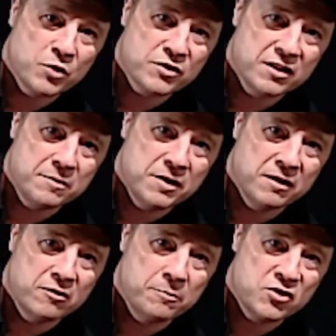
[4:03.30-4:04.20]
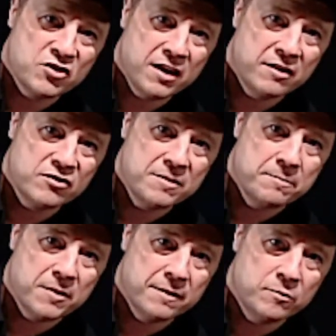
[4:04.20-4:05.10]
is where it's going to be a little bit
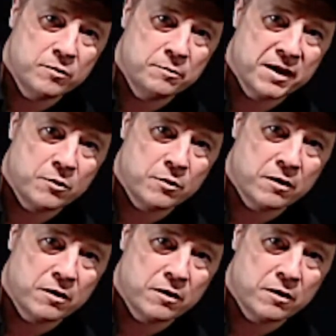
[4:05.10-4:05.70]
challenging, but we'll make it